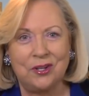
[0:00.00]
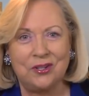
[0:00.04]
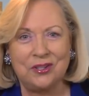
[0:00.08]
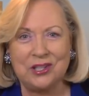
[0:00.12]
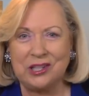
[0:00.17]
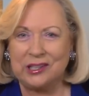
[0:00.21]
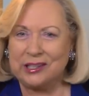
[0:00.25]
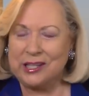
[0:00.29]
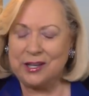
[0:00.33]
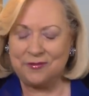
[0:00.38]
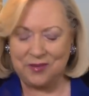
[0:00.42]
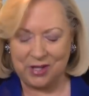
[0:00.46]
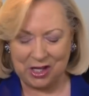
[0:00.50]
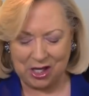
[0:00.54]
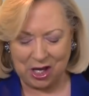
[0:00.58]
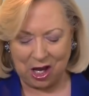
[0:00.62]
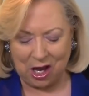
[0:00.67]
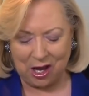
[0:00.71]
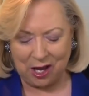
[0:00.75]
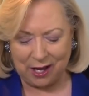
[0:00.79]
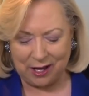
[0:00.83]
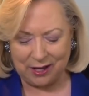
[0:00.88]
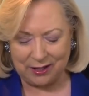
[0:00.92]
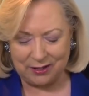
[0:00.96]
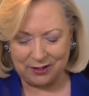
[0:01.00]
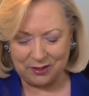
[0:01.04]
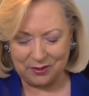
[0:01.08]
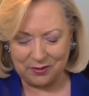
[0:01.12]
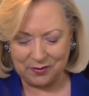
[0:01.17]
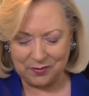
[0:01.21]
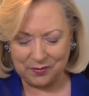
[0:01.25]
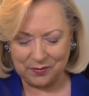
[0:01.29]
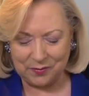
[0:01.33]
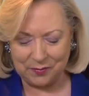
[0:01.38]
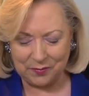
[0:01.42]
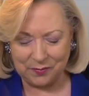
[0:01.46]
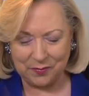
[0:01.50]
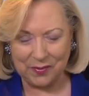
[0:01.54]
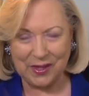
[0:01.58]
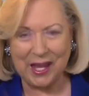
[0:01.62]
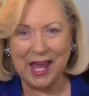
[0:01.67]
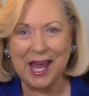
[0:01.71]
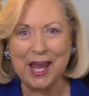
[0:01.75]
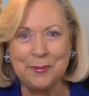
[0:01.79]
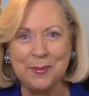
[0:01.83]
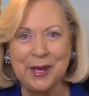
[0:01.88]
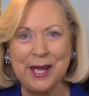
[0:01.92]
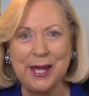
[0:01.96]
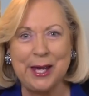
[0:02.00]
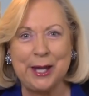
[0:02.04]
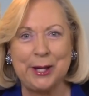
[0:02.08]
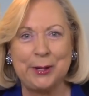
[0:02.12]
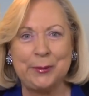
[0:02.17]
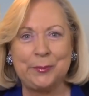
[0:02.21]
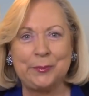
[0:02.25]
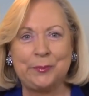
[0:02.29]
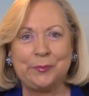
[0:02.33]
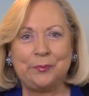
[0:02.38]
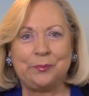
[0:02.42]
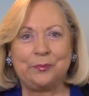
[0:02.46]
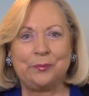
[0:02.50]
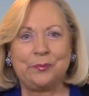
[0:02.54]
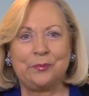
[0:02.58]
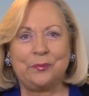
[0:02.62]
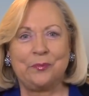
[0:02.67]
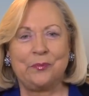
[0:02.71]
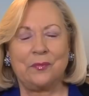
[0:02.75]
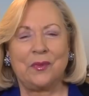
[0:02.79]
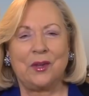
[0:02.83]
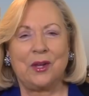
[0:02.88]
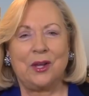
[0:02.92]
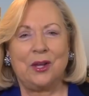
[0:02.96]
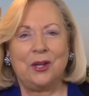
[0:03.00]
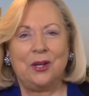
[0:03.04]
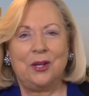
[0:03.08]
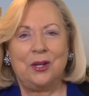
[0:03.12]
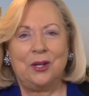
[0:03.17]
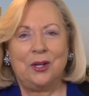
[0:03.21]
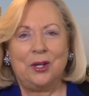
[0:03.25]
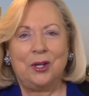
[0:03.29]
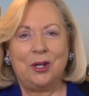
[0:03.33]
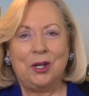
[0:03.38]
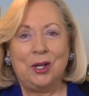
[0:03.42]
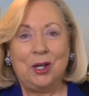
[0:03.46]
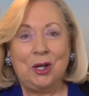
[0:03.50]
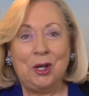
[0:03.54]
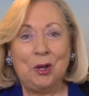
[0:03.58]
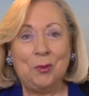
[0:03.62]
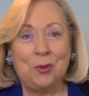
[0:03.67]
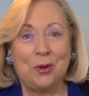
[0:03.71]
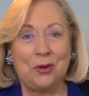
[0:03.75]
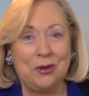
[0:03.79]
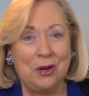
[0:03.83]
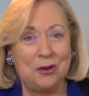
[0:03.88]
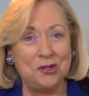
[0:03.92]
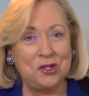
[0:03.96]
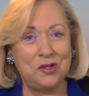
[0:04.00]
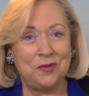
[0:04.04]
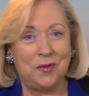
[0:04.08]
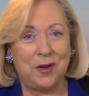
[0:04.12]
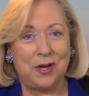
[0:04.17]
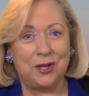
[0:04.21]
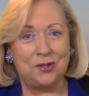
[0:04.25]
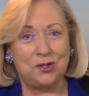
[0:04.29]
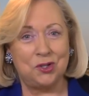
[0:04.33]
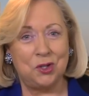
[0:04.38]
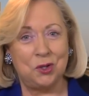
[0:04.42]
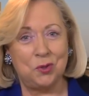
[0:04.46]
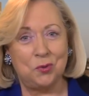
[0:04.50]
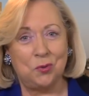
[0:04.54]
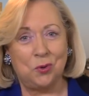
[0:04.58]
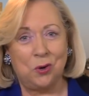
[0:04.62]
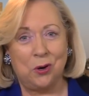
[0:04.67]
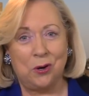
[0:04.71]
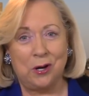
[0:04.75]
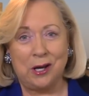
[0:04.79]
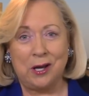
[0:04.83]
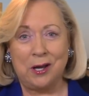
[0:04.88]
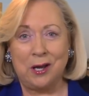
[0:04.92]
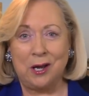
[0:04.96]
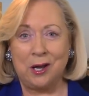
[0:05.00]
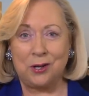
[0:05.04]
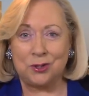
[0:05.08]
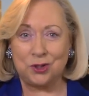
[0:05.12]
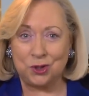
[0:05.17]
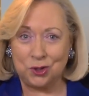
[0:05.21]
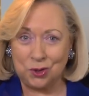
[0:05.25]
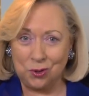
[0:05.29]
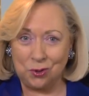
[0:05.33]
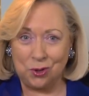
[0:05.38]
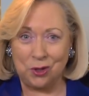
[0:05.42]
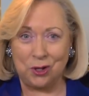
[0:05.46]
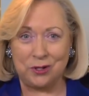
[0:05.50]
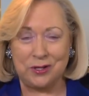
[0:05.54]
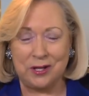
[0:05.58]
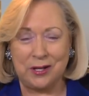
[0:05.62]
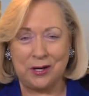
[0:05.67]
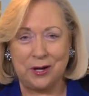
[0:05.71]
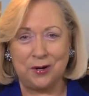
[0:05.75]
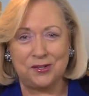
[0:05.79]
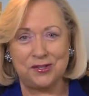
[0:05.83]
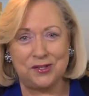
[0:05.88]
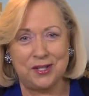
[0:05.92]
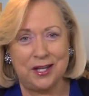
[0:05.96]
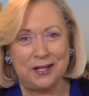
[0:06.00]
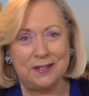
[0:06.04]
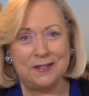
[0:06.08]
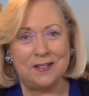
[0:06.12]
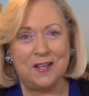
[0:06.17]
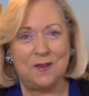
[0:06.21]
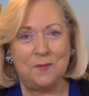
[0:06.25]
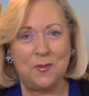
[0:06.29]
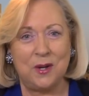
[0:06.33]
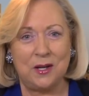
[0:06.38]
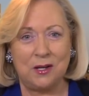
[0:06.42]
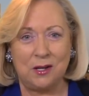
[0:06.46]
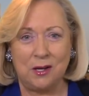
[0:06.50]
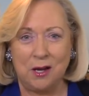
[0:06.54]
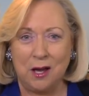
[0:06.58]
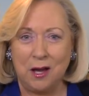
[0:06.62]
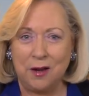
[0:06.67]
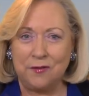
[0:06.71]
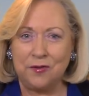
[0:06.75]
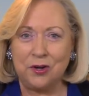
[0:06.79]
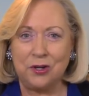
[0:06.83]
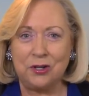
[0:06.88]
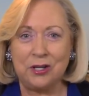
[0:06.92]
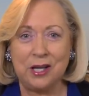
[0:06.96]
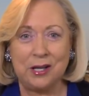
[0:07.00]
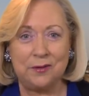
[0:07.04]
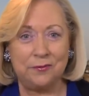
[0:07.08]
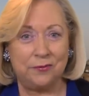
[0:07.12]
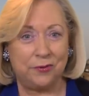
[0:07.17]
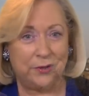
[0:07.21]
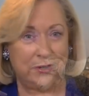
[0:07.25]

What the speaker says: the living God? Amen. Well, those of us who are assured that our sins have been covered and